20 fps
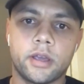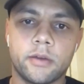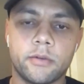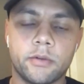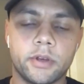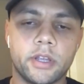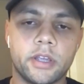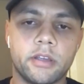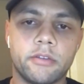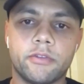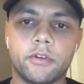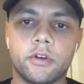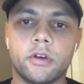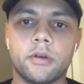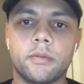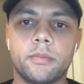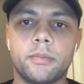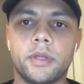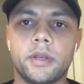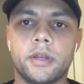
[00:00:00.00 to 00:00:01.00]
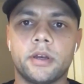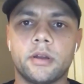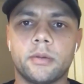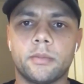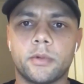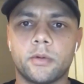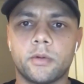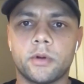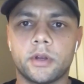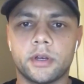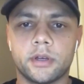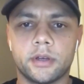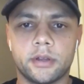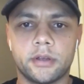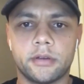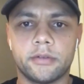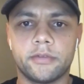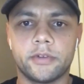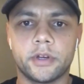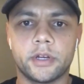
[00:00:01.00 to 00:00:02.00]
every day for be the number one
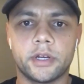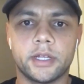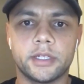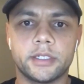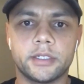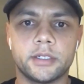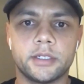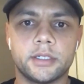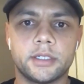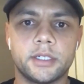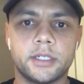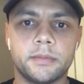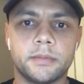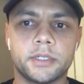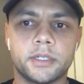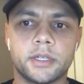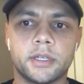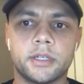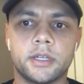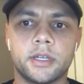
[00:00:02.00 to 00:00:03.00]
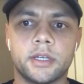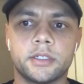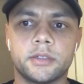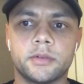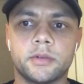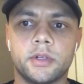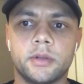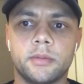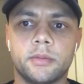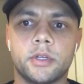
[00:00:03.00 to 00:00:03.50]
uh, for the national teams uh, as well.